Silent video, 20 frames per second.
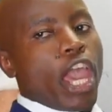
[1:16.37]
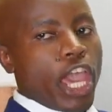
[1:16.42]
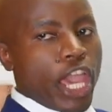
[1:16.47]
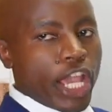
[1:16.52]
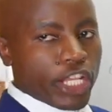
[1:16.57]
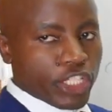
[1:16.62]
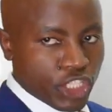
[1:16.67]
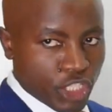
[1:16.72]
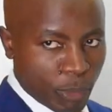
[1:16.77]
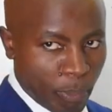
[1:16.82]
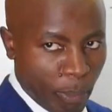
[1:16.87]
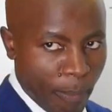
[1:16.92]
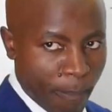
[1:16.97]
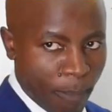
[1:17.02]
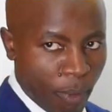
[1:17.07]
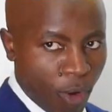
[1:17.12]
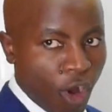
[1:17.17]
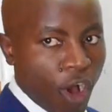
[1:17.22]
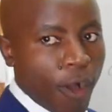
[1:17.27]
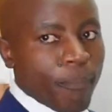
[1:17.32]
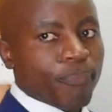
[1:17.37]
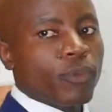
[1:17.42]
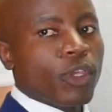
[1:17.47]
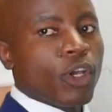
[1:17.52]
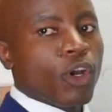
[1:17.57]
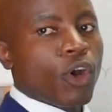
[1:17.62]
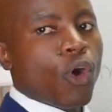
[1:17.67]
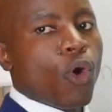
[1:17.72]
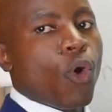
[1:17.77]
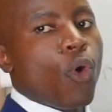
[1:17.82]
aged
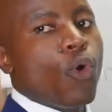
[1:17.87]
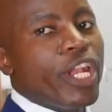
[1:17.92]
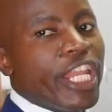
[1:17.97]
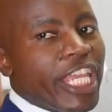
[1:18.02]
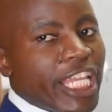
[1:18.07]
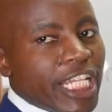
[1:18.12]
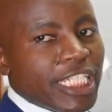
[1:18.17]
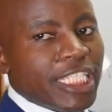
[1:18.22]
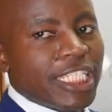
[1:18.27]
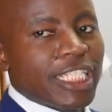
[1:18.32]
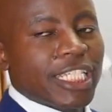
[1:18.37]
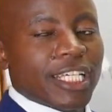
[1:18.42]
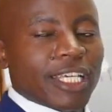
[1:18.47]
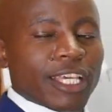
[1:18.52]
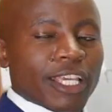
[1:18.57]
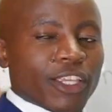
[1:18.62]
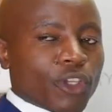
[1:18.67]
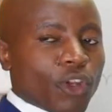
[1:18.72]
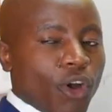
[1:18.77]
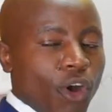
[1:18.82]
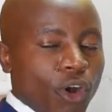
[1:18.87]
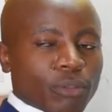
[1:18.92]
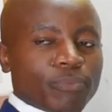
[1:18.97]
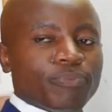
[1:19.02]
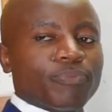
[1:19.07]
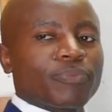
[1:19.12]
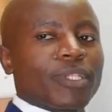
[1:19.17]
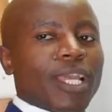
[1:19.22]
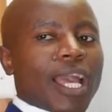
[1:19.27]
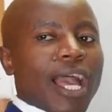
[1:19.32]
people who need, you
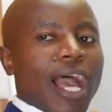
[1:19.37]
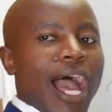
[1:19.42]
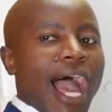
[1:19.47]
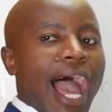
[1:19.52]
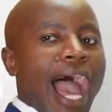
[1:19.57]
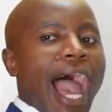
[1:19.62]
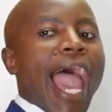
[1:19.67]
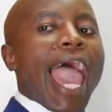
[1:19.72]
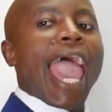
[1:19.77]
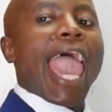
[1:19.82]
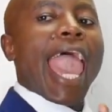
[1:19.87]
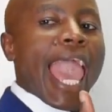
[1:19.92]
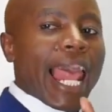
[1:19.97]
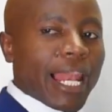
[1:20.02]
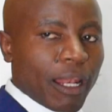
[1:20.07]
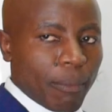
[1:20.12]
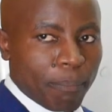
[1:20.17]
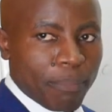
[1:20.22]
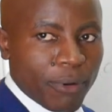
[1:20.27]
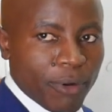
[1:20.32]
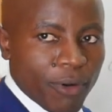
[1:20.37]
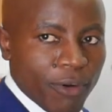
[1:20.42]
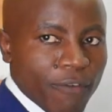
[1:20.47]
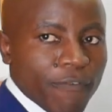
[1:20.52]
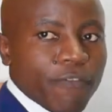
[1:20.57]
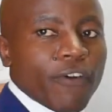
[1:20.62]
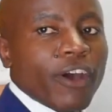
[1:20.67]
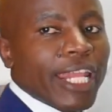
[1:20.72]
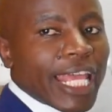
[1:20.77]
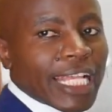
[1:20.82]
know, a help,
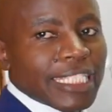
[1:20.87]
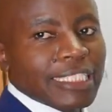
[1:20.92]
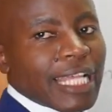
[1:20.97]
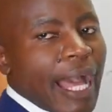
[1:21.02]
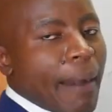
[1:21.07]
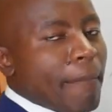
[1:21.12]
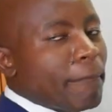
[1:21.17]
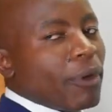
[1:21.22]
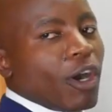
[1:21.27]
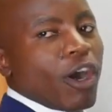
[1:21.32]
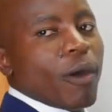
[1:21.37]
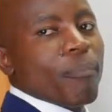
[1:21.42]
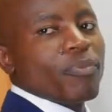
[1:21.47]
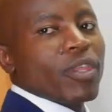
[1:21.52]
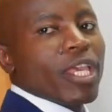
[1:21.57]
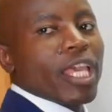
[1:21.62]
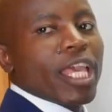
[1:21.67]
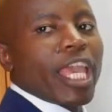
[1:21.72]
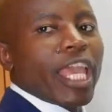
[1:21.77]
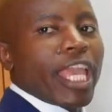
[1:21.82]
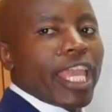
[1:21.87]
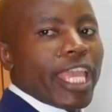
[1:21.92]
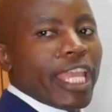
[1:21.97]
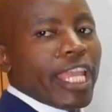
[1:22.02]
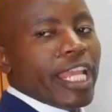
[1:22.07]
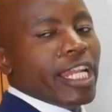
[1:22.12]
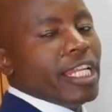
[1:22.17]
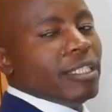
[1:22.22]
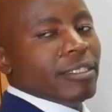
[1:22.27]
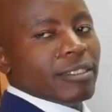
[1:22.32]
for example,
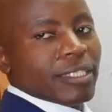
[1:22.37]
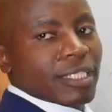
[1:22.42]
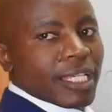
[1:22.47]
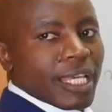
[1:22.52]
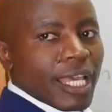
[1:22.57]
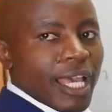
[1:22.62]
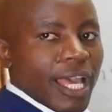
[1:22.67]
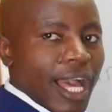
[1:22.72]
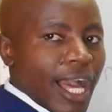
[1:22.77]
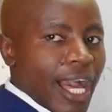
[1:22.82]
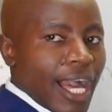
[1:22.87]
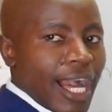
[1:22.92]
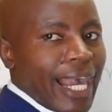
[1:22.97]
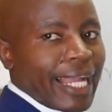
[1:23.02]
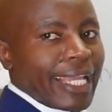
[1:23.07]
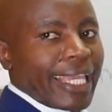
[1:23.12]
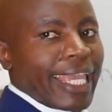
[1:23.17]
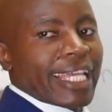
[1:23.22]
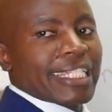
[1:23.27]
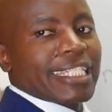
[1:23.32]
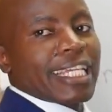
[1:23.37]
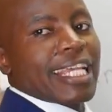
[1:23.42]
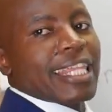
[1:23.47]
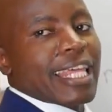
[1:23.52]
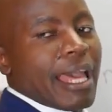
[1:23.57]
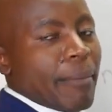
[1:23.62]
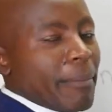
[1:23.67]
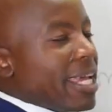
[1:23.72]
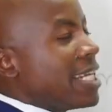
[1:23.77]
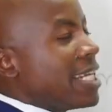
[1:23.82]
in getting their